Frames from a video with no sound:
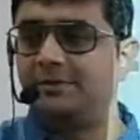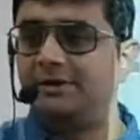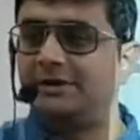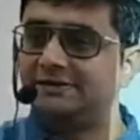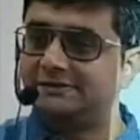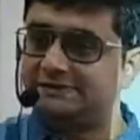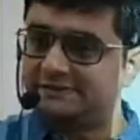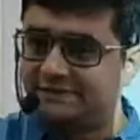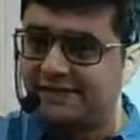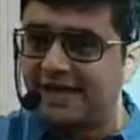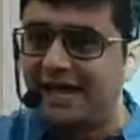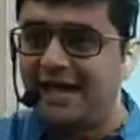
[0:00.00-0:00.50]
It
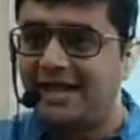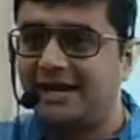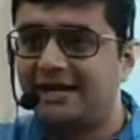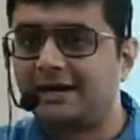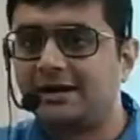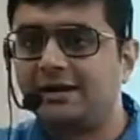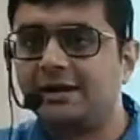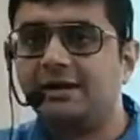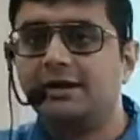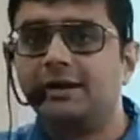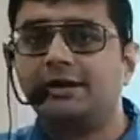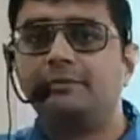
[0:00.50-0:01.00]
is
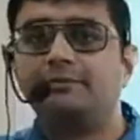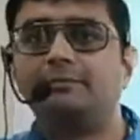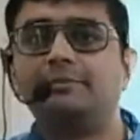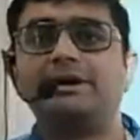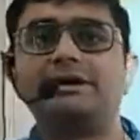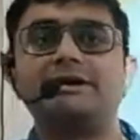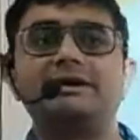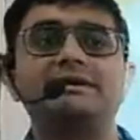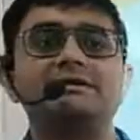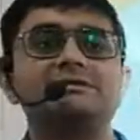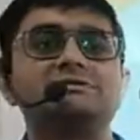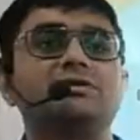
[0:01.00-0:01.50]
there,
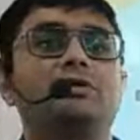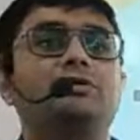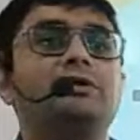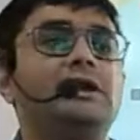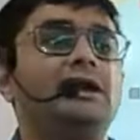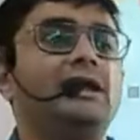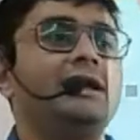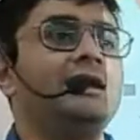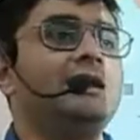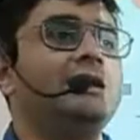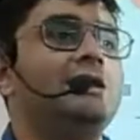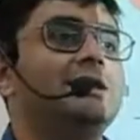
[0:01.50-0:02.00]
but it is
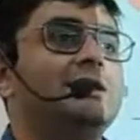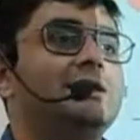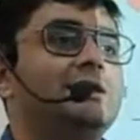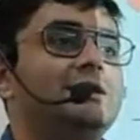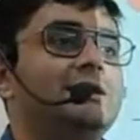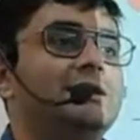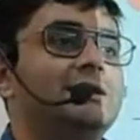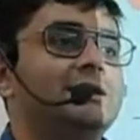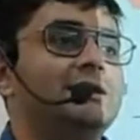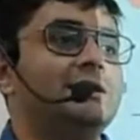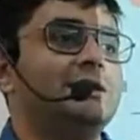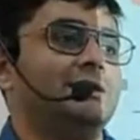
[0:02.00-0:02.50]
only
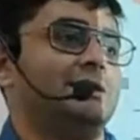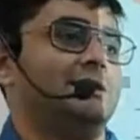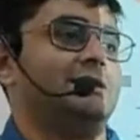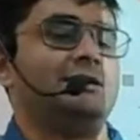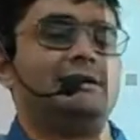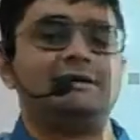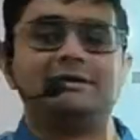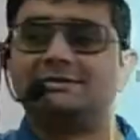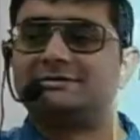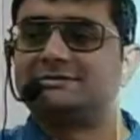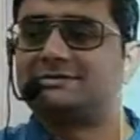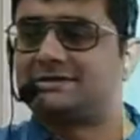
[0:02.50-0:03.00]

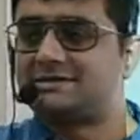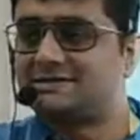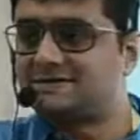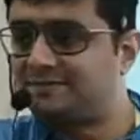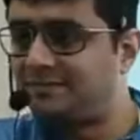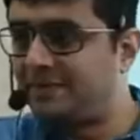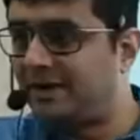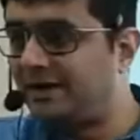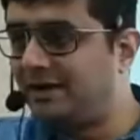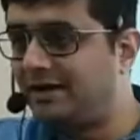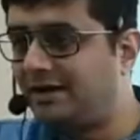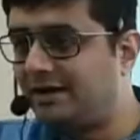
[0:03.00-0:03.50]

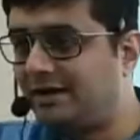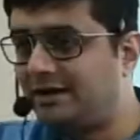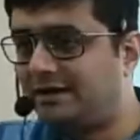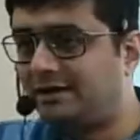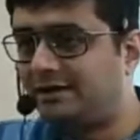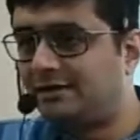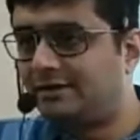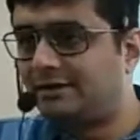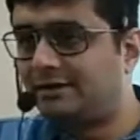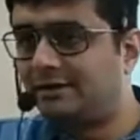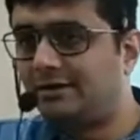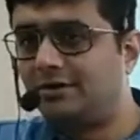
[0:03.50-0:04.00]

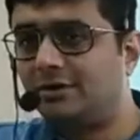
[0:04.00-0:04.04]
suspended.